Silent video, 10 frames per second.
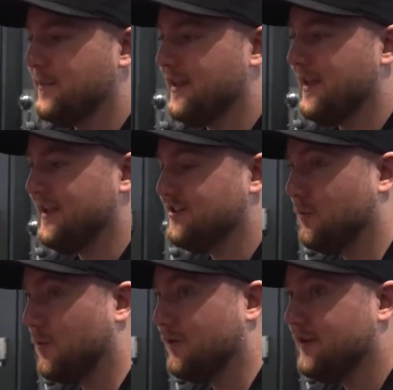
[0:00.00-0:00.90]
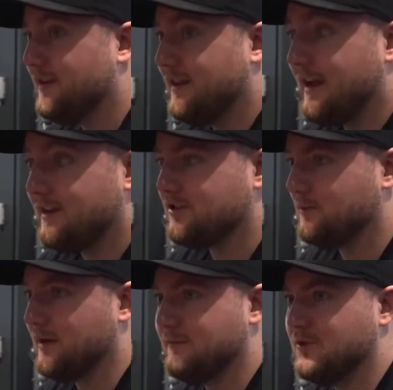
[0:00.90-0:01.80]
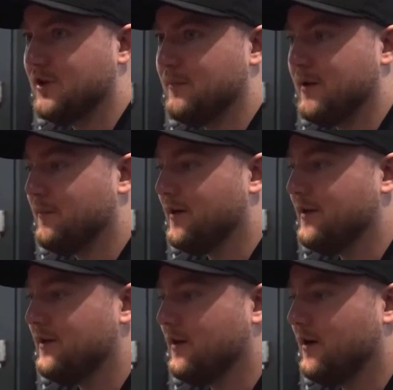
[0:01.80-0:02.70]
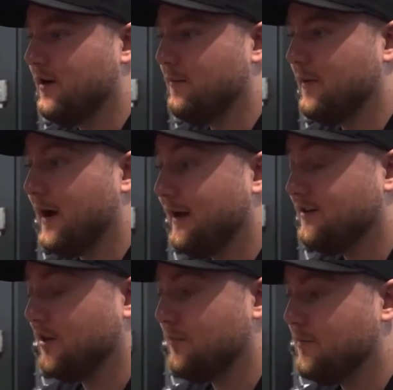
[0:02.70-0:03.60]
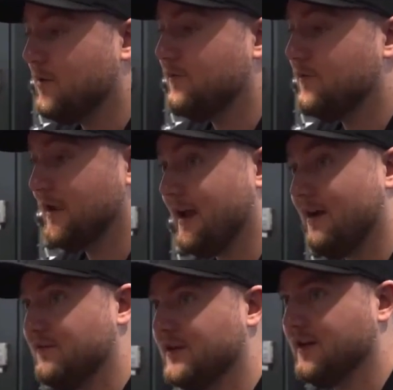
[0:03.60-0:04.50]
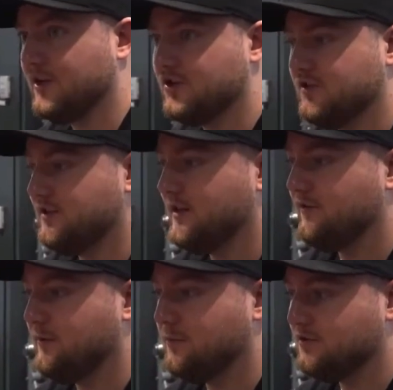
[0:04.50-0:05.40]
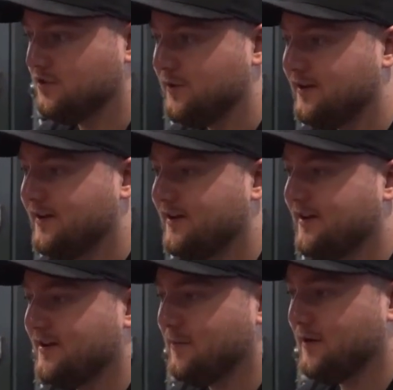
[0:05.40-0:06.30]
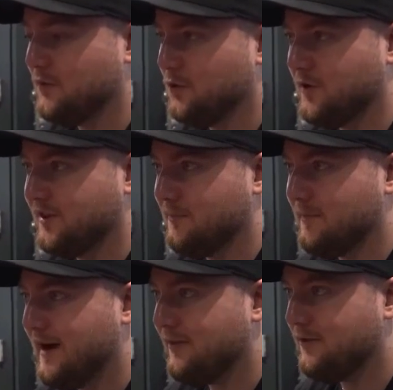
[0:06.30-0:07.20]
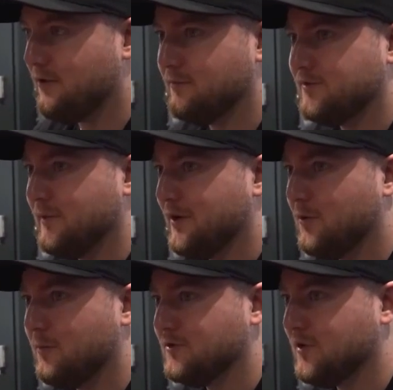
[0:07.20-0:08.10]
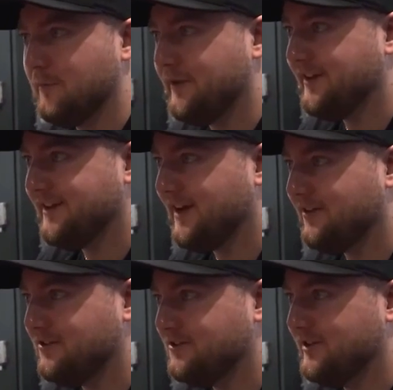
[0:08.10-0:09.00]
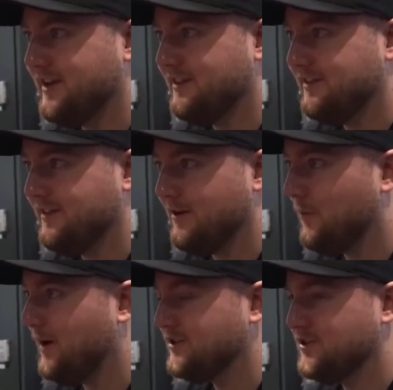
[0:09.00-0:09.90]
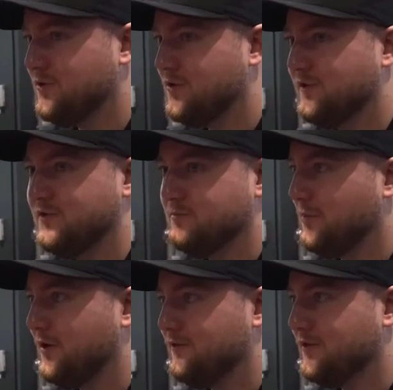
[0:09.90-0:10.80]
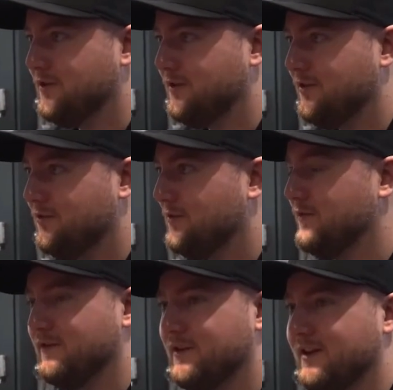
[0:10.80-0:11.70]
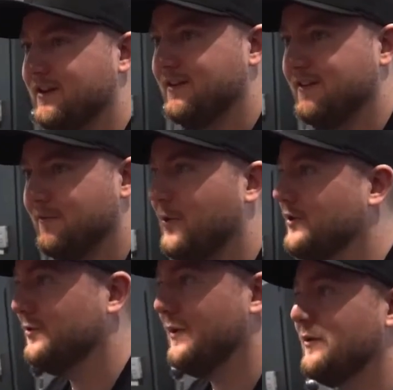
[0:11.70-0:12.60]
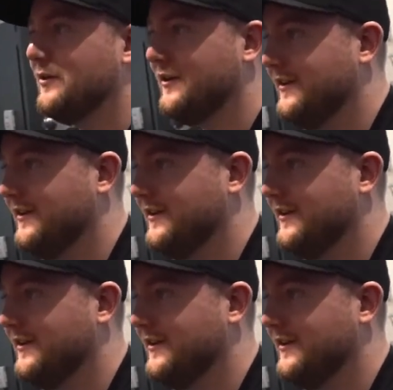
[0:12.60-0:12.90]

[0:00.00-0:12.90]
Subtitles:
is it worth it? Yeah, sometimes you can make money. I tell people if they have the connection to definitely pursue it. But if you look at the math, you're spending almost $1 million to get a watch that you could have just bought for $350 and walked away with it, you